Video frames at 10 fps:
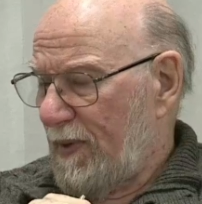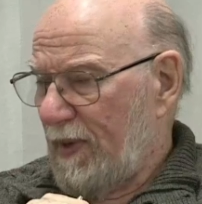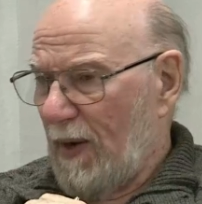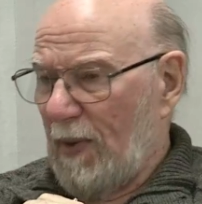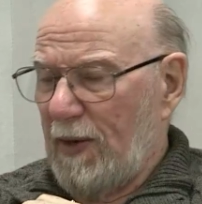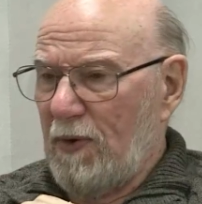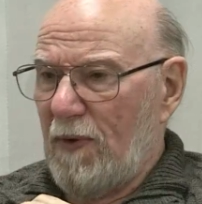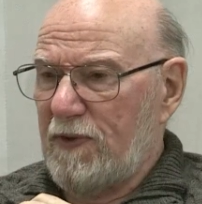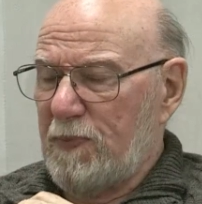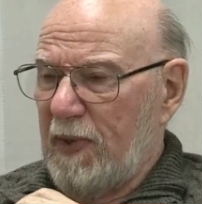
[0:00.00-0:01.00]
Now, I don't know
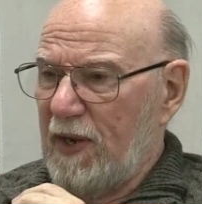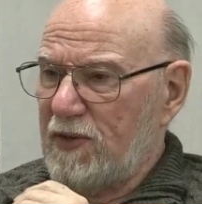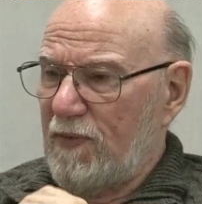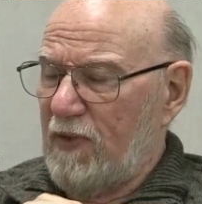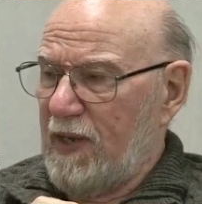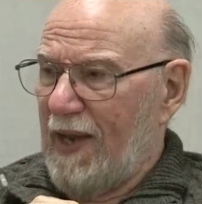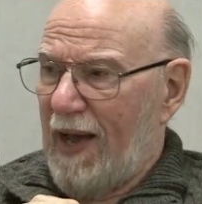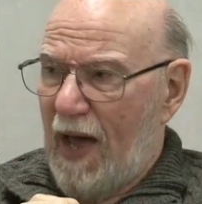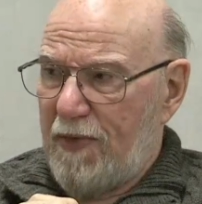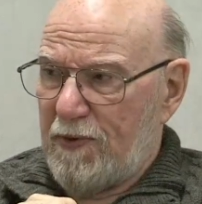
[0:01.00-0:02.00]
if it's because of the
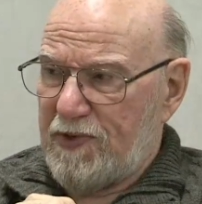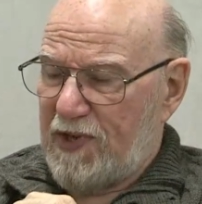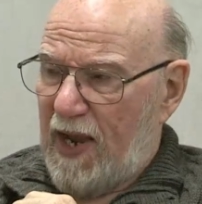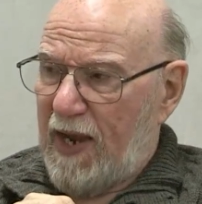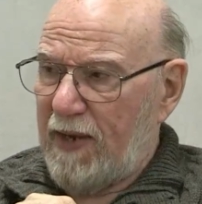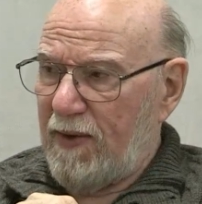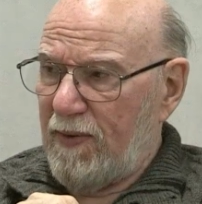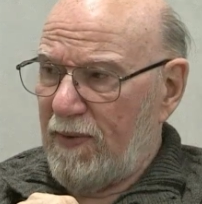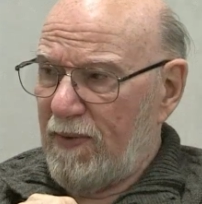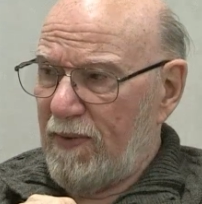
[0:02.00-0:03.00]
other side
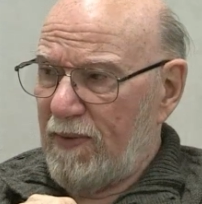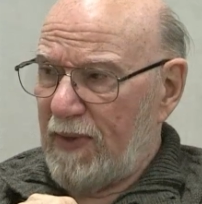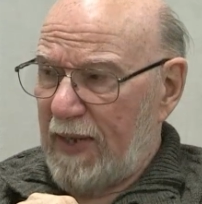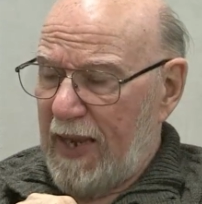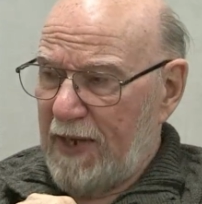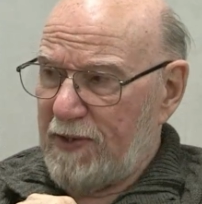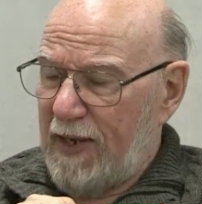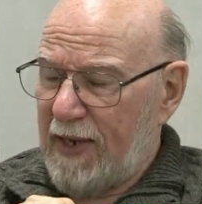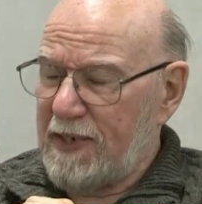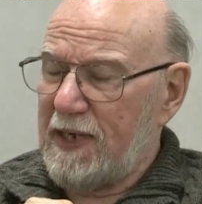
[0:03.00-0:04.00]
and
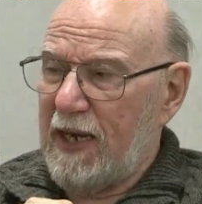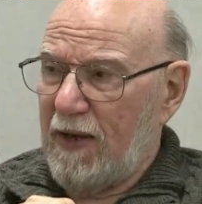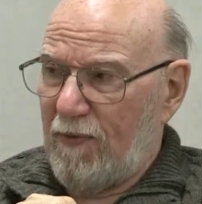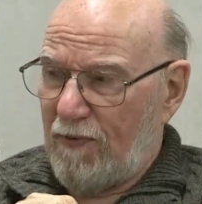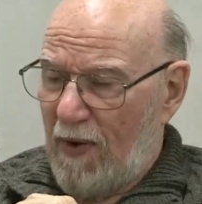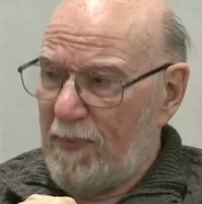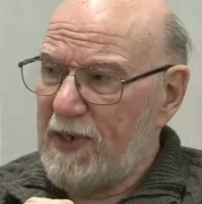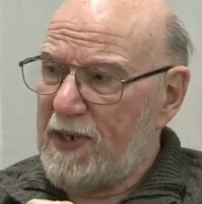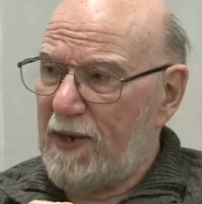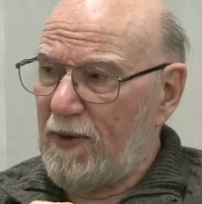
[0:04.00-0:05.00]
exiting from the
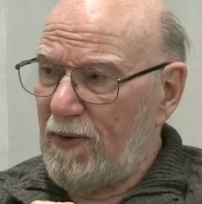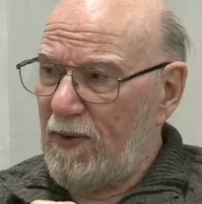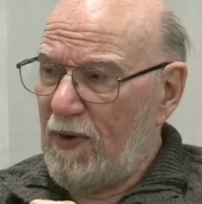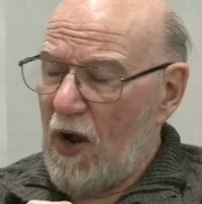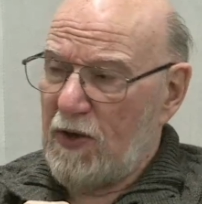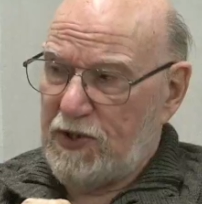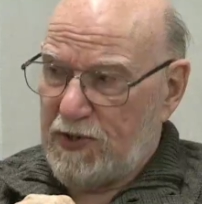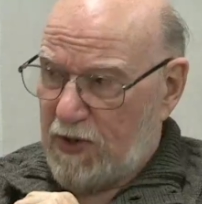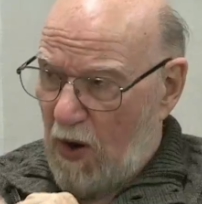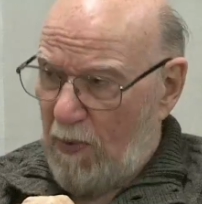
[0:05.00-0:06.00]
tunnel, or
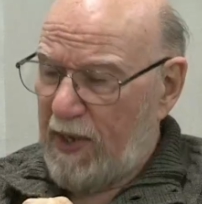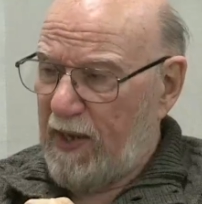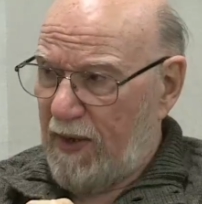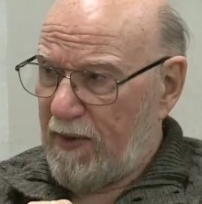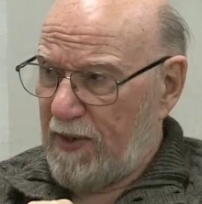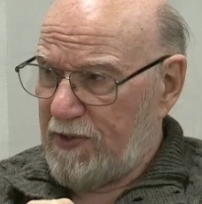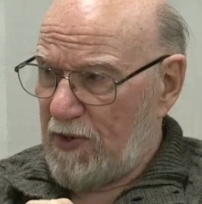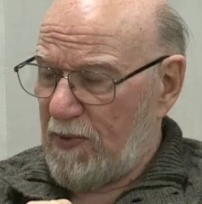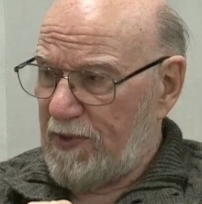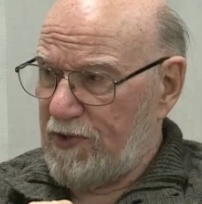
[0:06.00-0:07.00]
just going in, it's
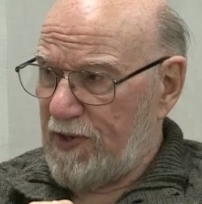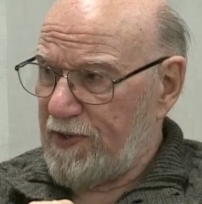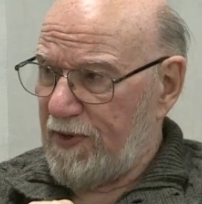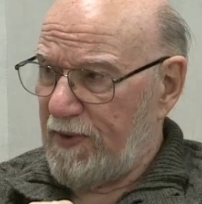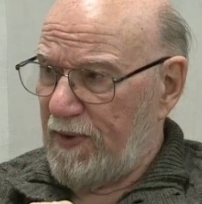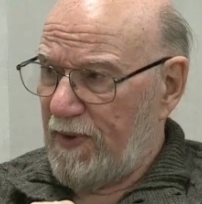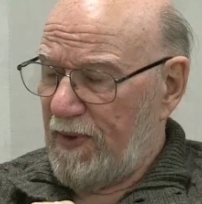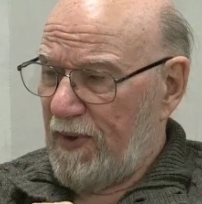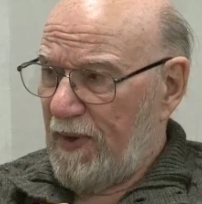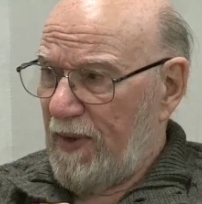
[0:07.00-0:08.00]
so congested.
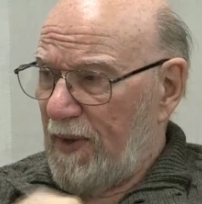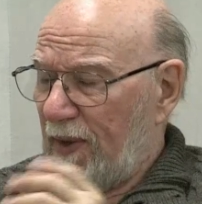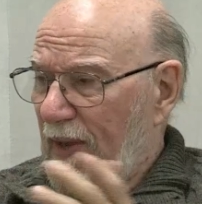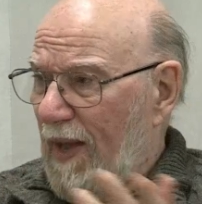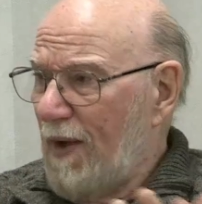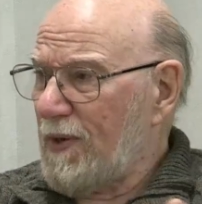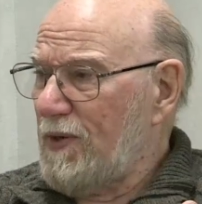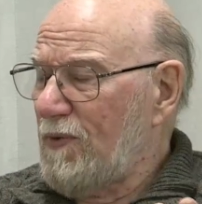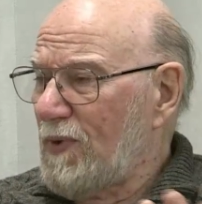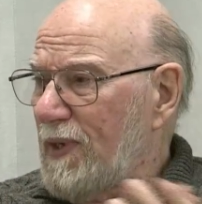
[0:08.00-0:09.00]
How can
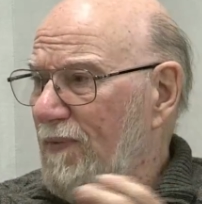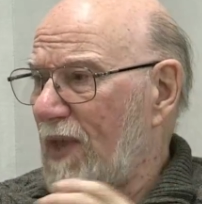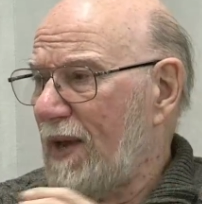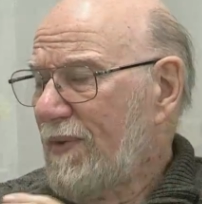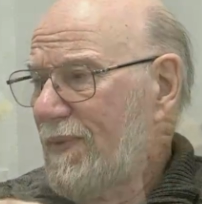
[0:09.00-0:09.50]
you relieve that?